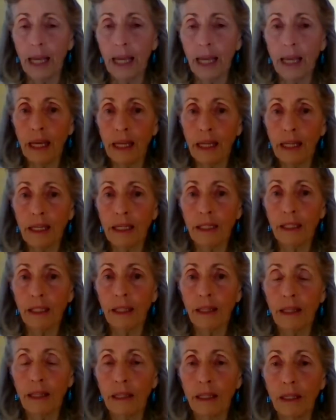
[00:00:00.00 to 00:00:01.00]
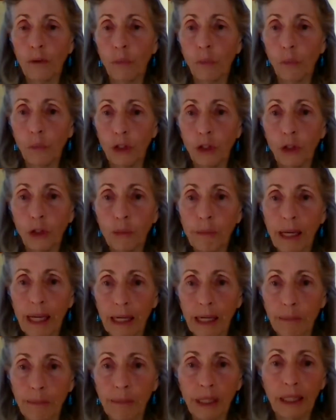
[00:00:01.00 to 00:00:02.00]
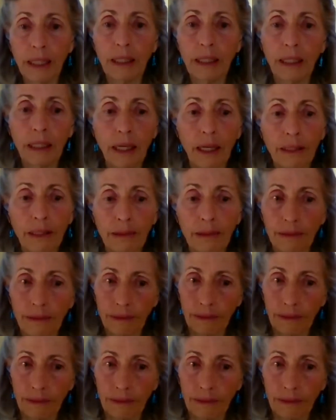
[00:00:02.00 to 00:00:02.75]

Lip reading: and you may be